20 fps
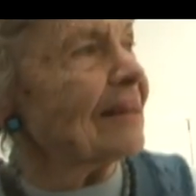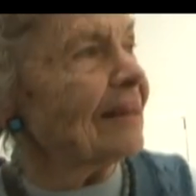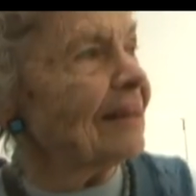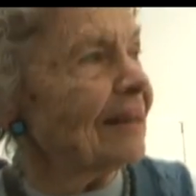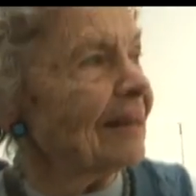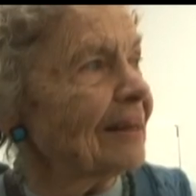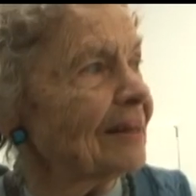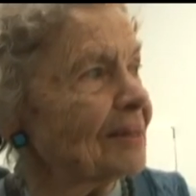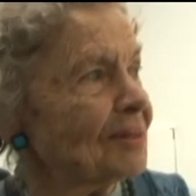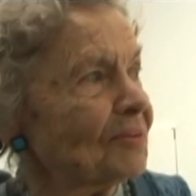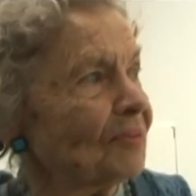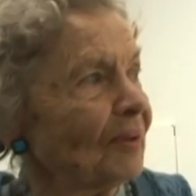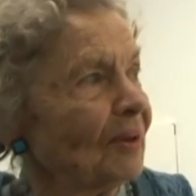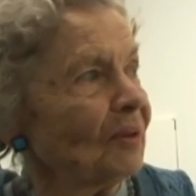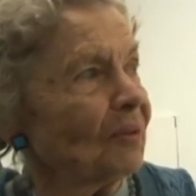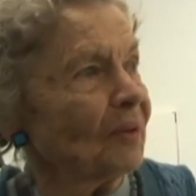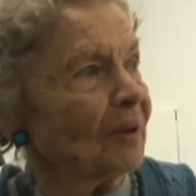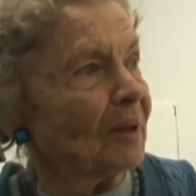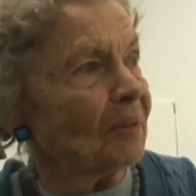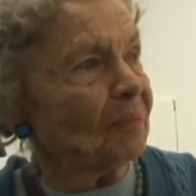and then as we
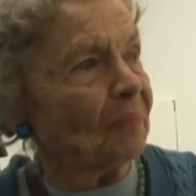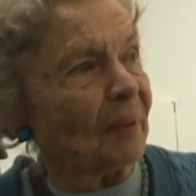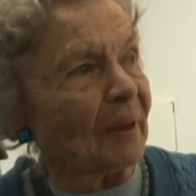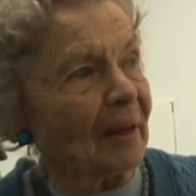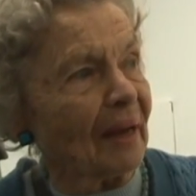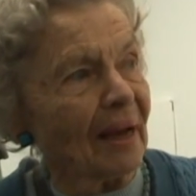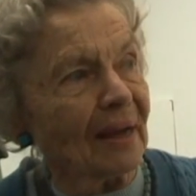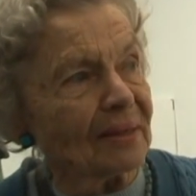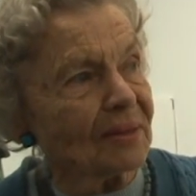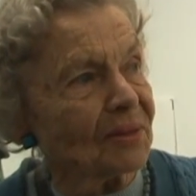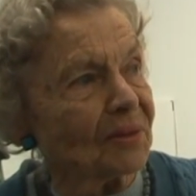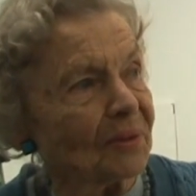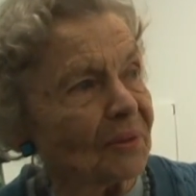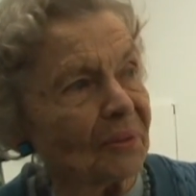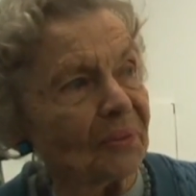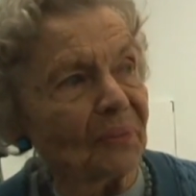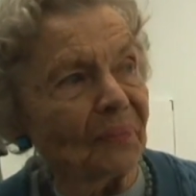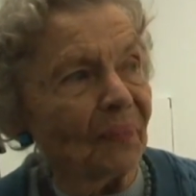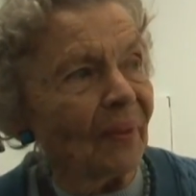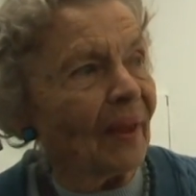look at
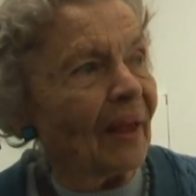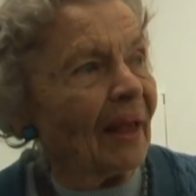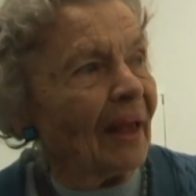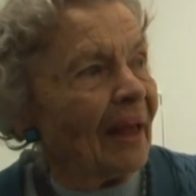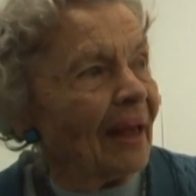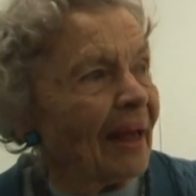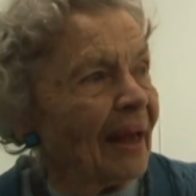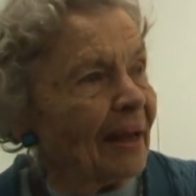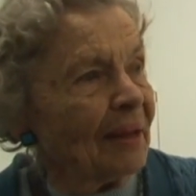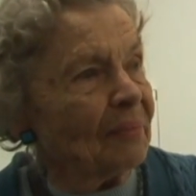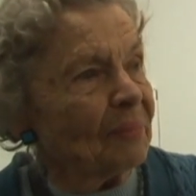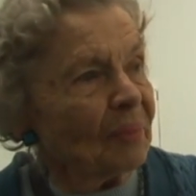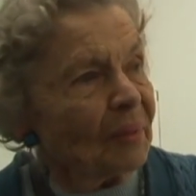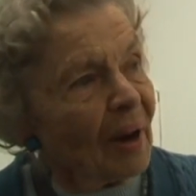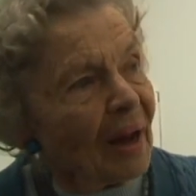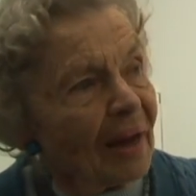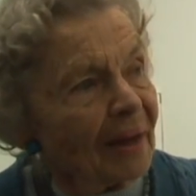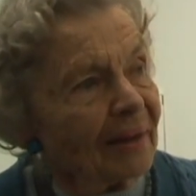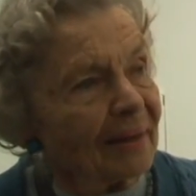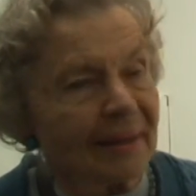Picasso and
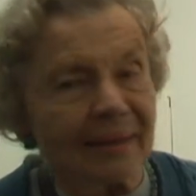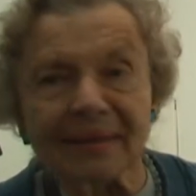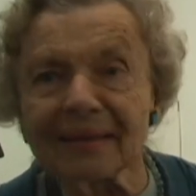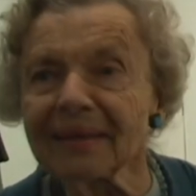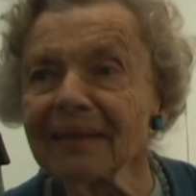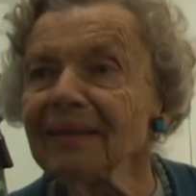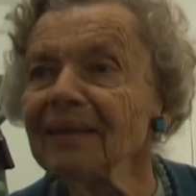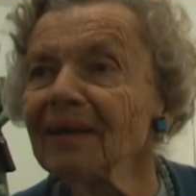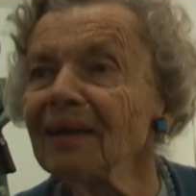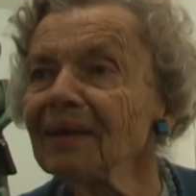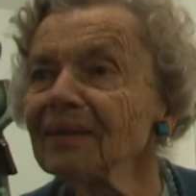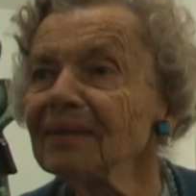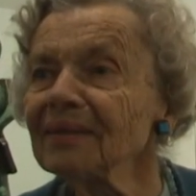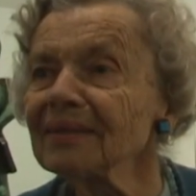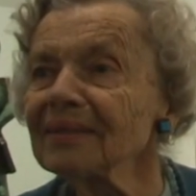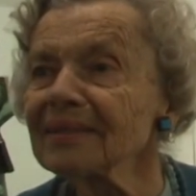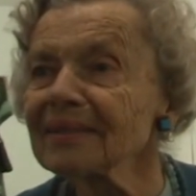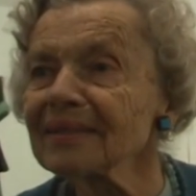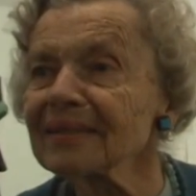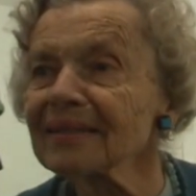Braque and
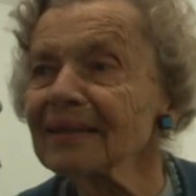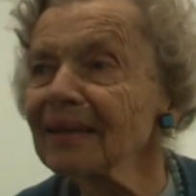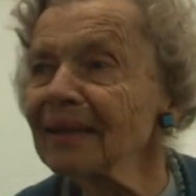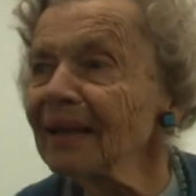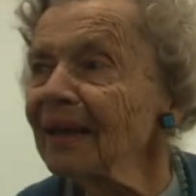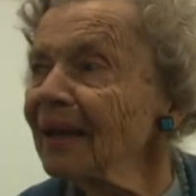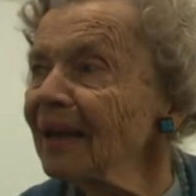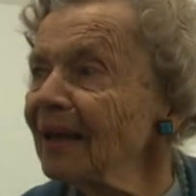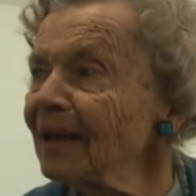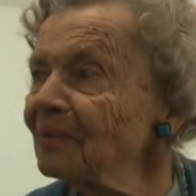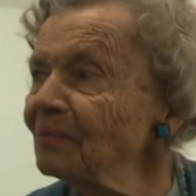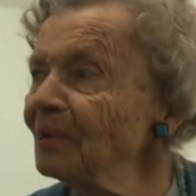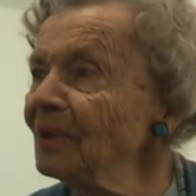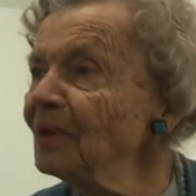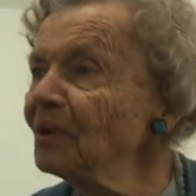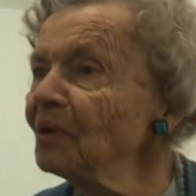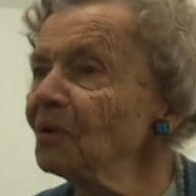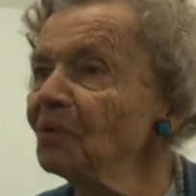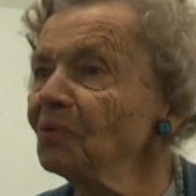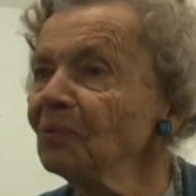others, we
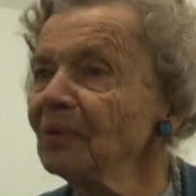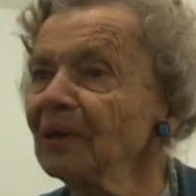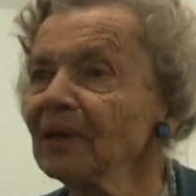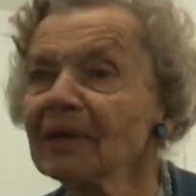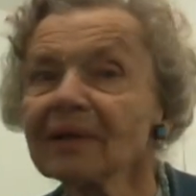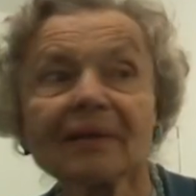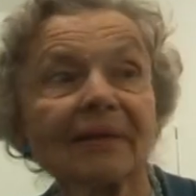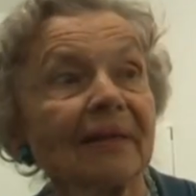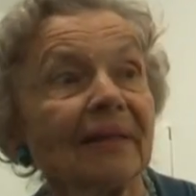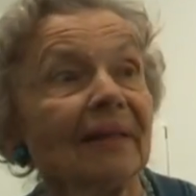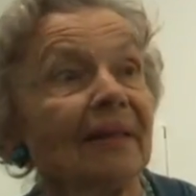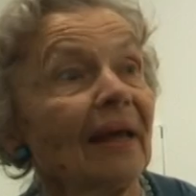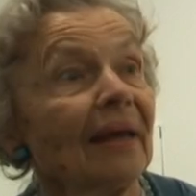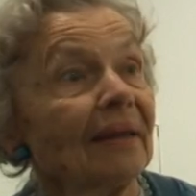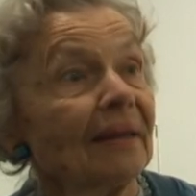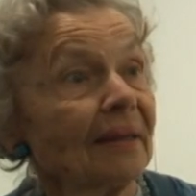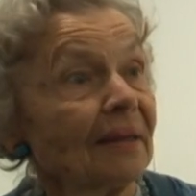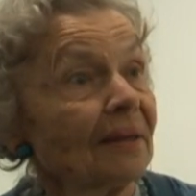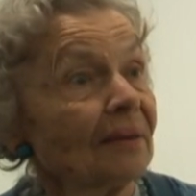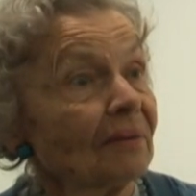know we are in
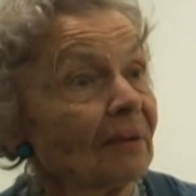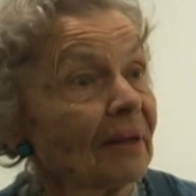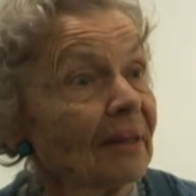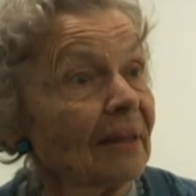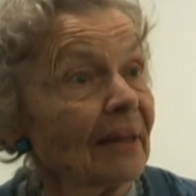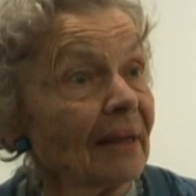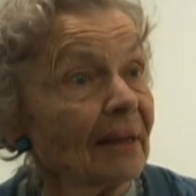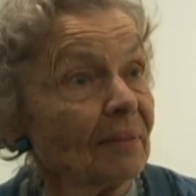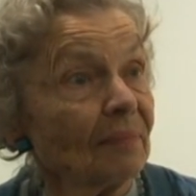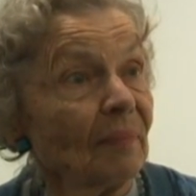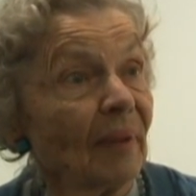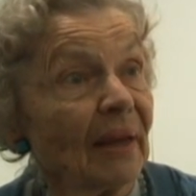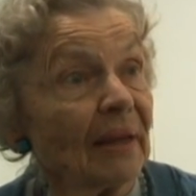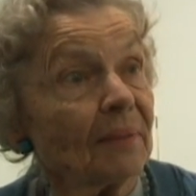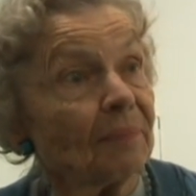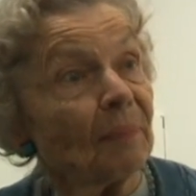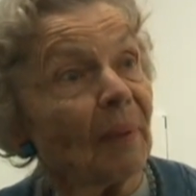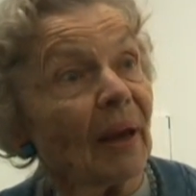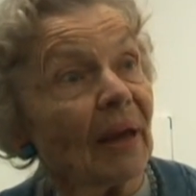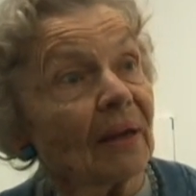that era that
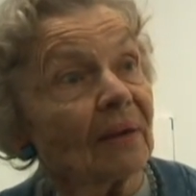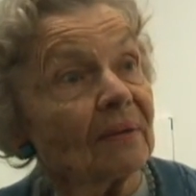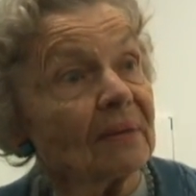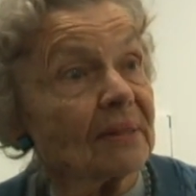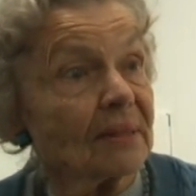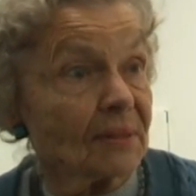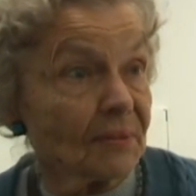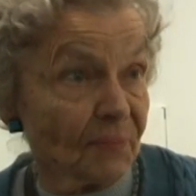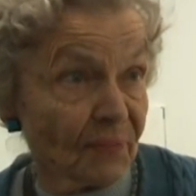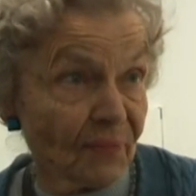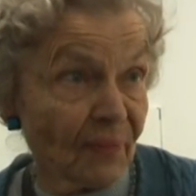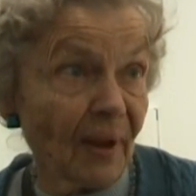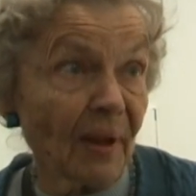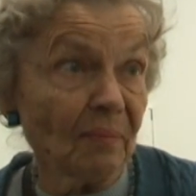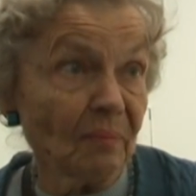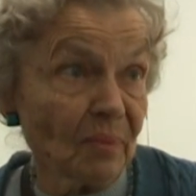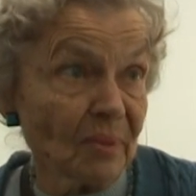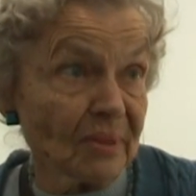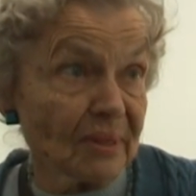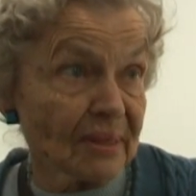made Paris
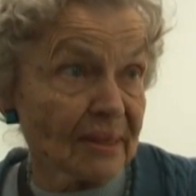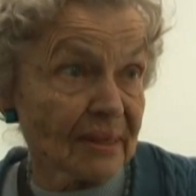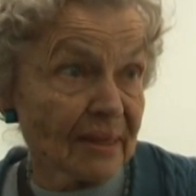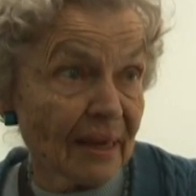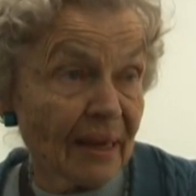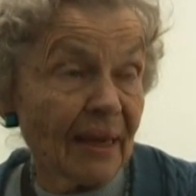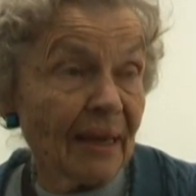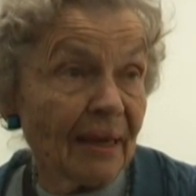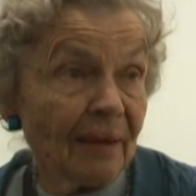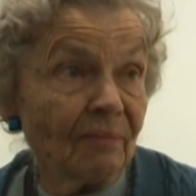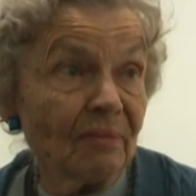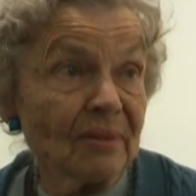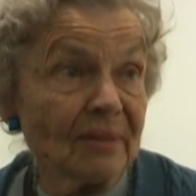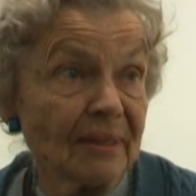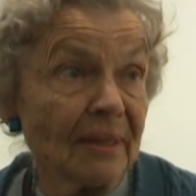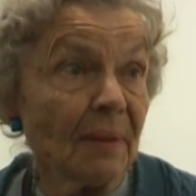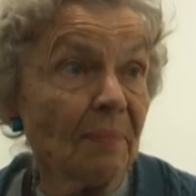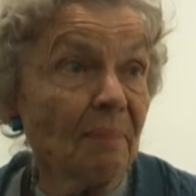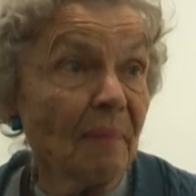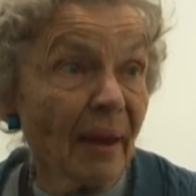famous. It
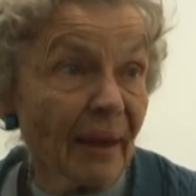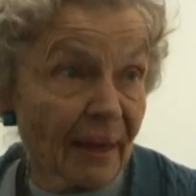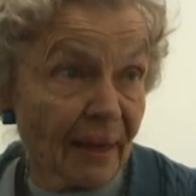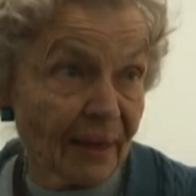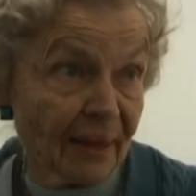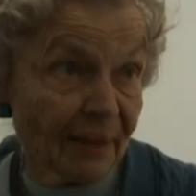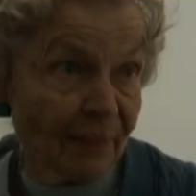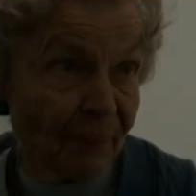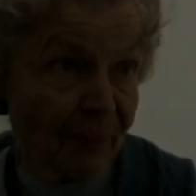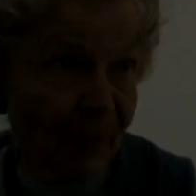was the Mecca.